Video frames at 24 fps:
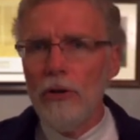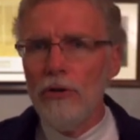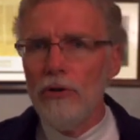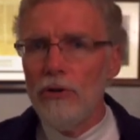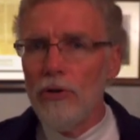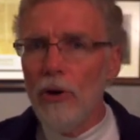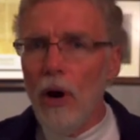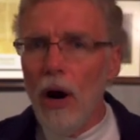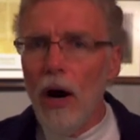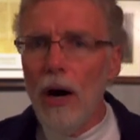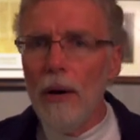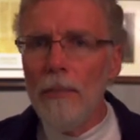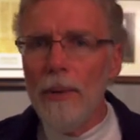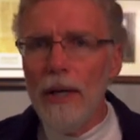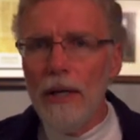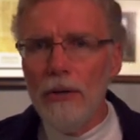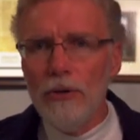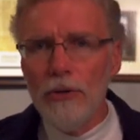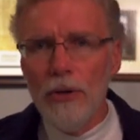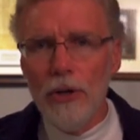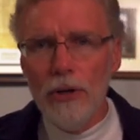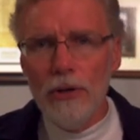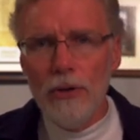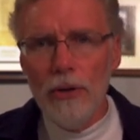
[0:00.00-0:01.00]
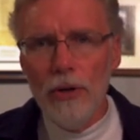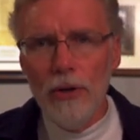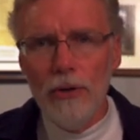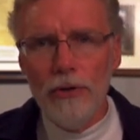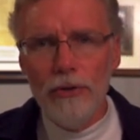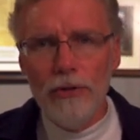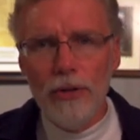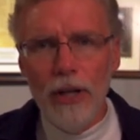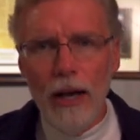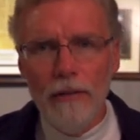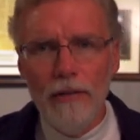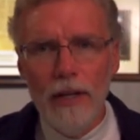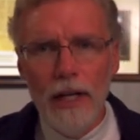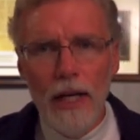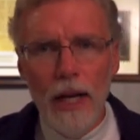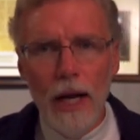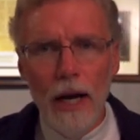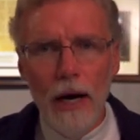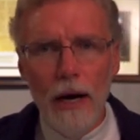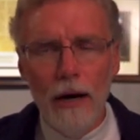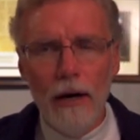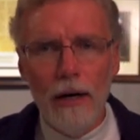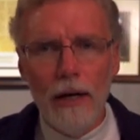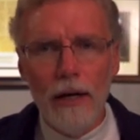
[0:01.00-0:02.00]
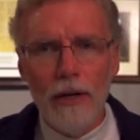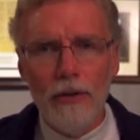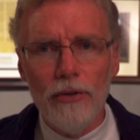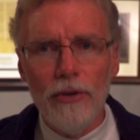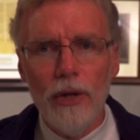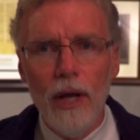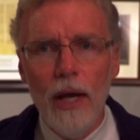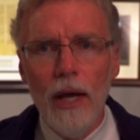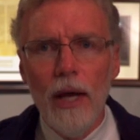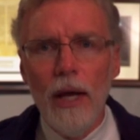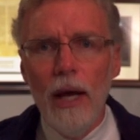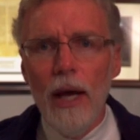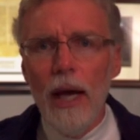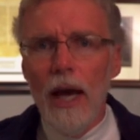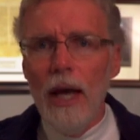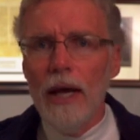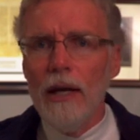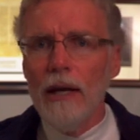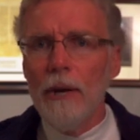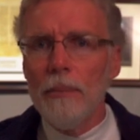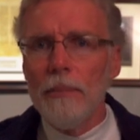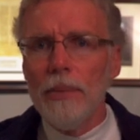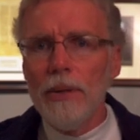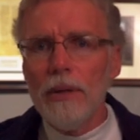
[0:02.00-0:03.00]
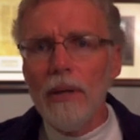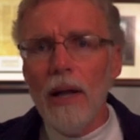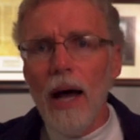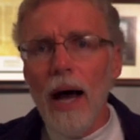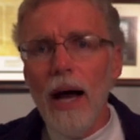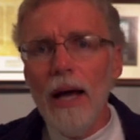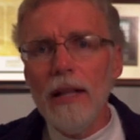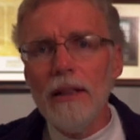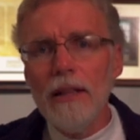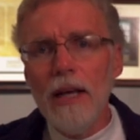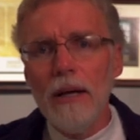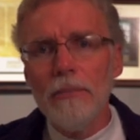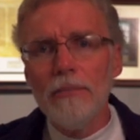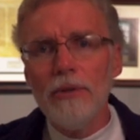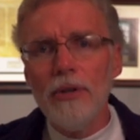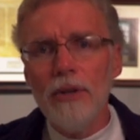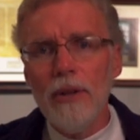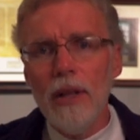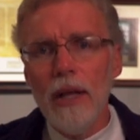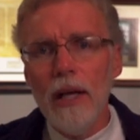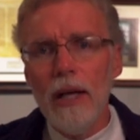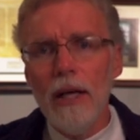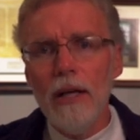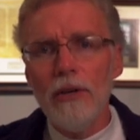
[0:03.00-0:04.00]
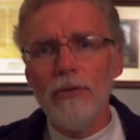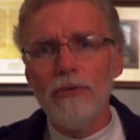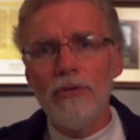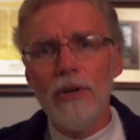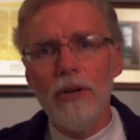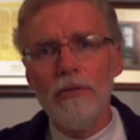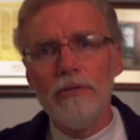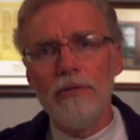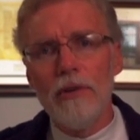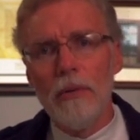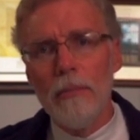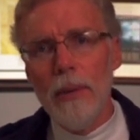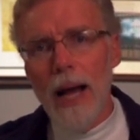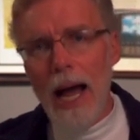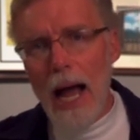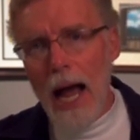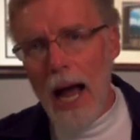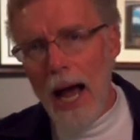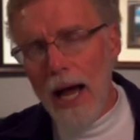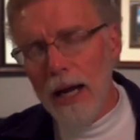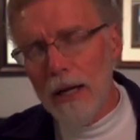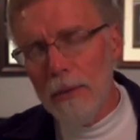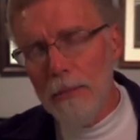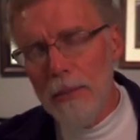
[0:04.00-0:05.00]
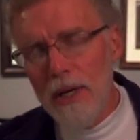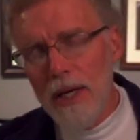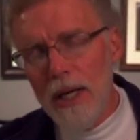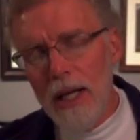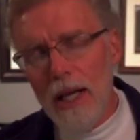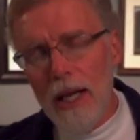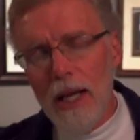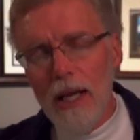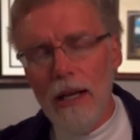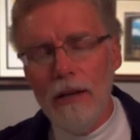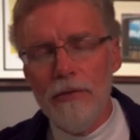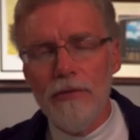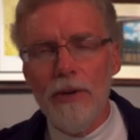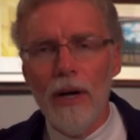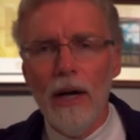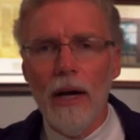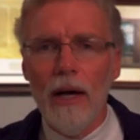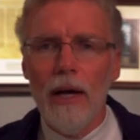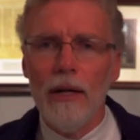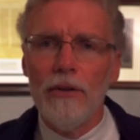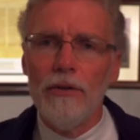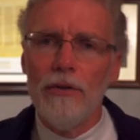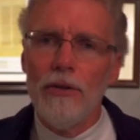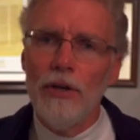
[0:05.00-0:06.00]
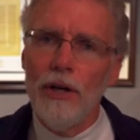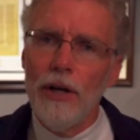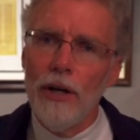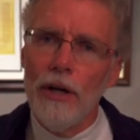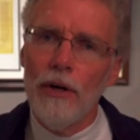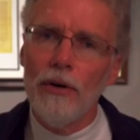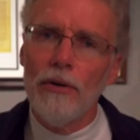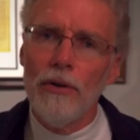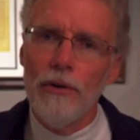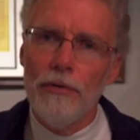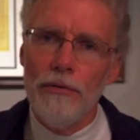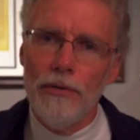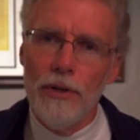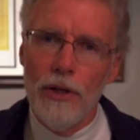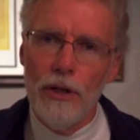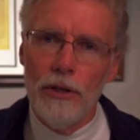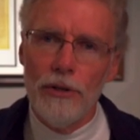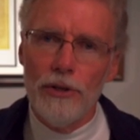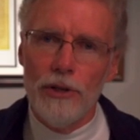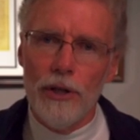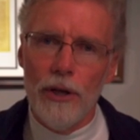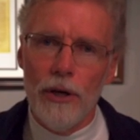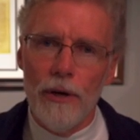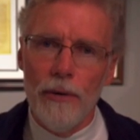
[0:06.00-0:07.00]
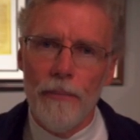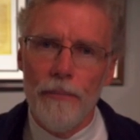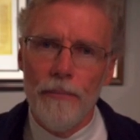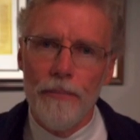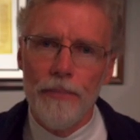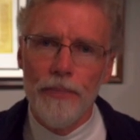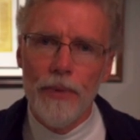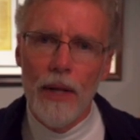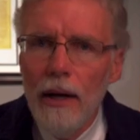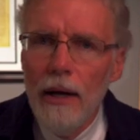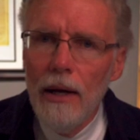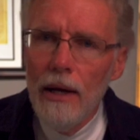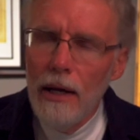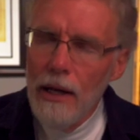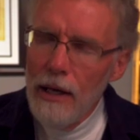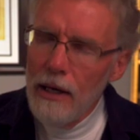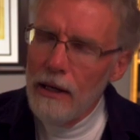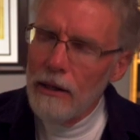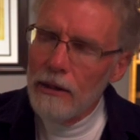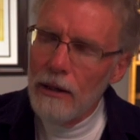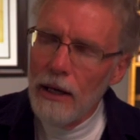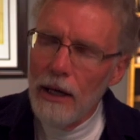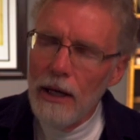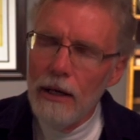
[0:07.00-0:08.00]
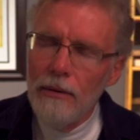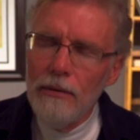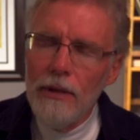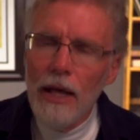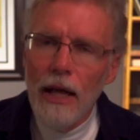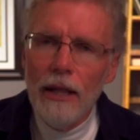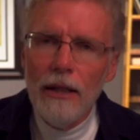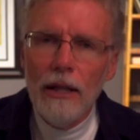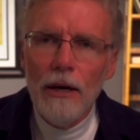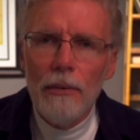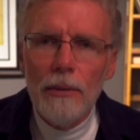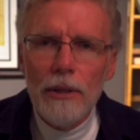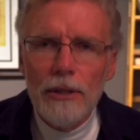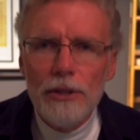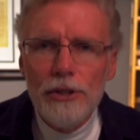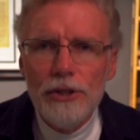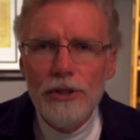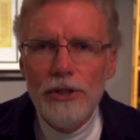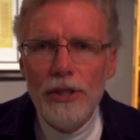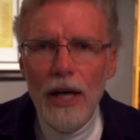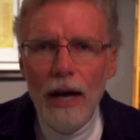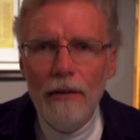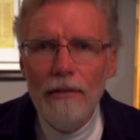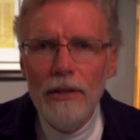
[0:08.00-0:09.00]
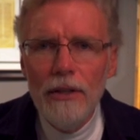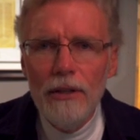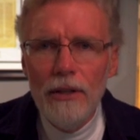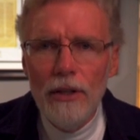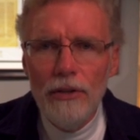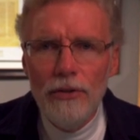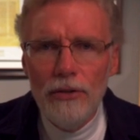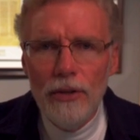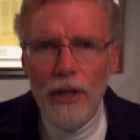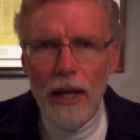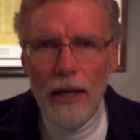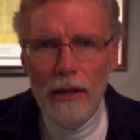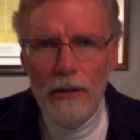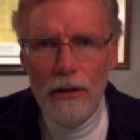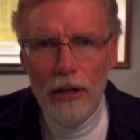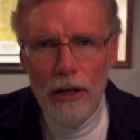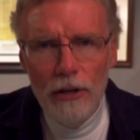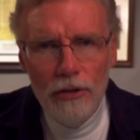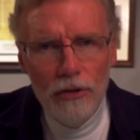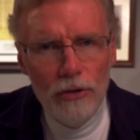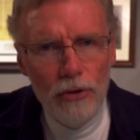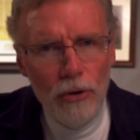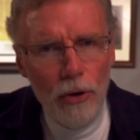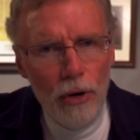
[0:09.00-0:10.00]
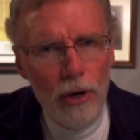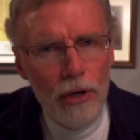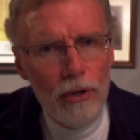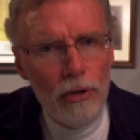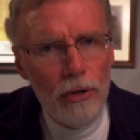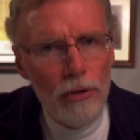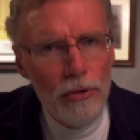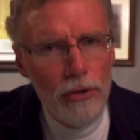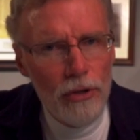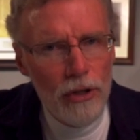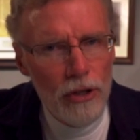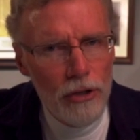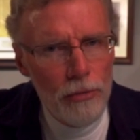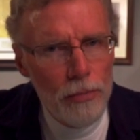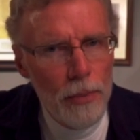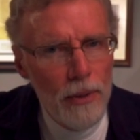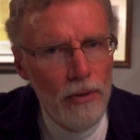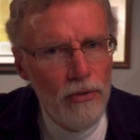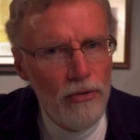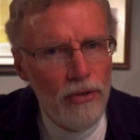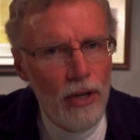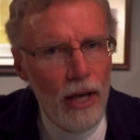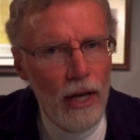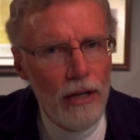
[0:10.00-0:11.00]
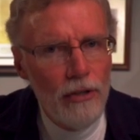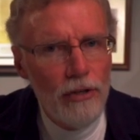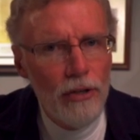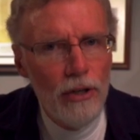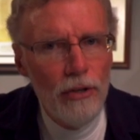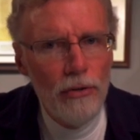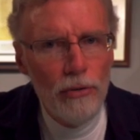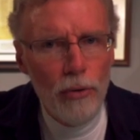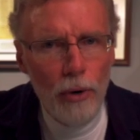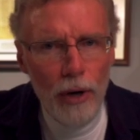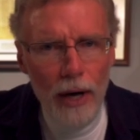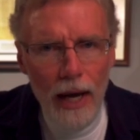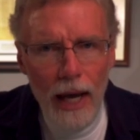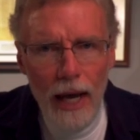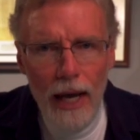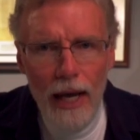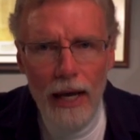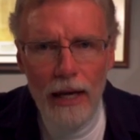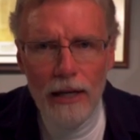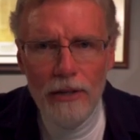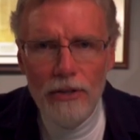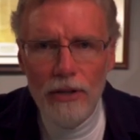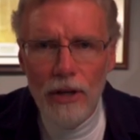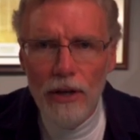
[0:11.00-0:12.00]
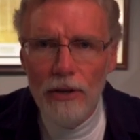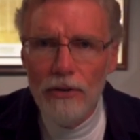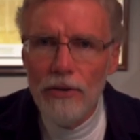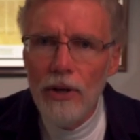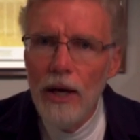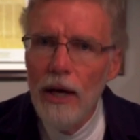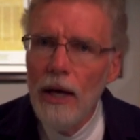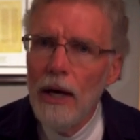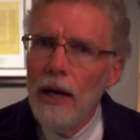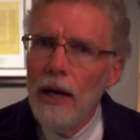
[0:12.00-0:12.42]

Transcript: Darby took those seven eras and applied them to the history from Adam and Eve until the future. He claimed that there were seven distinct historical dispensations or ages